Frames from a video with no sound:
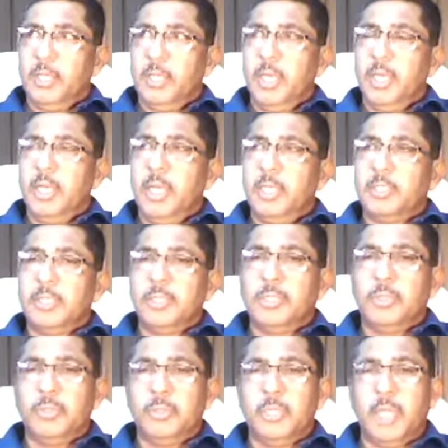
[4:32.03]
The latter
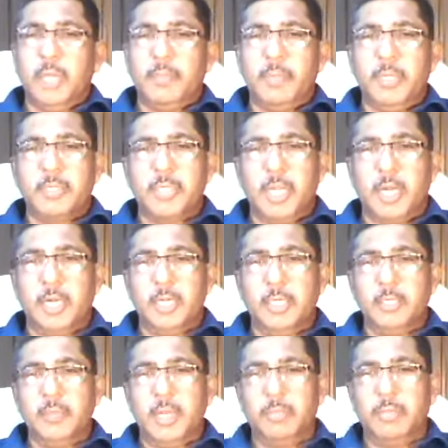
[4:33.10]
two, that means
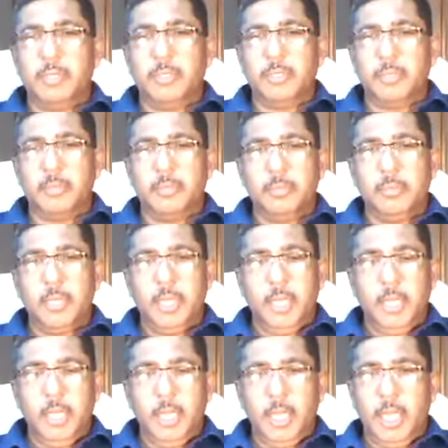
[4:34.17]
adult baptism
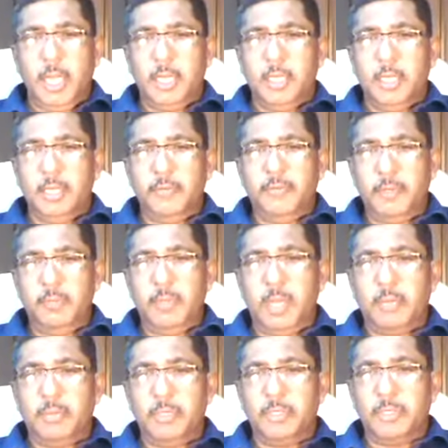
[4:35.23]
and infant
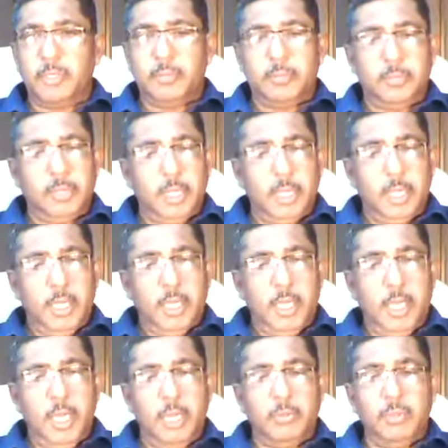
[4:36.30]
baptism,
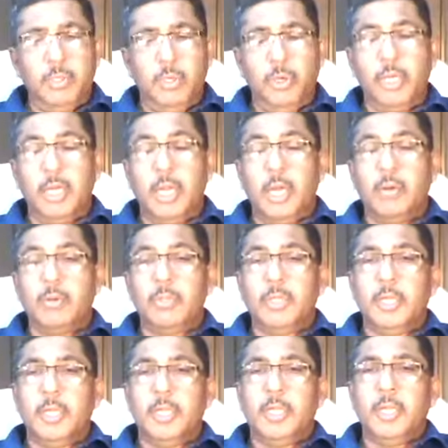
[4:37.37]
have no ground
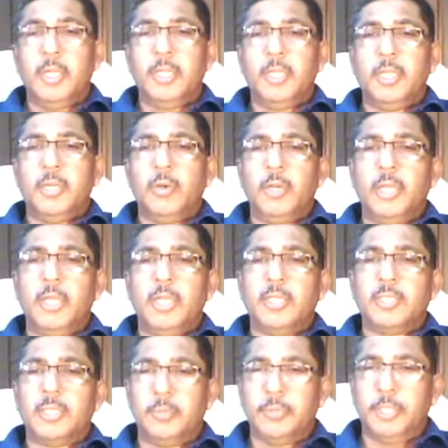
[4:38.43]
in the Holy
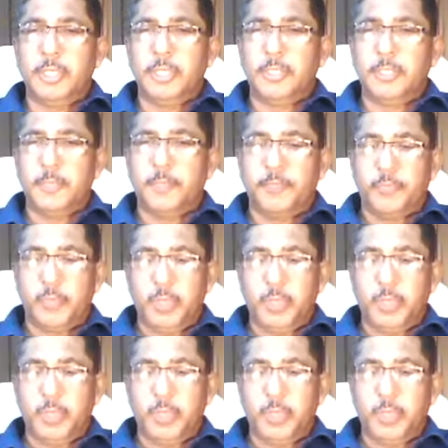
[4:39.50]
Scriptures.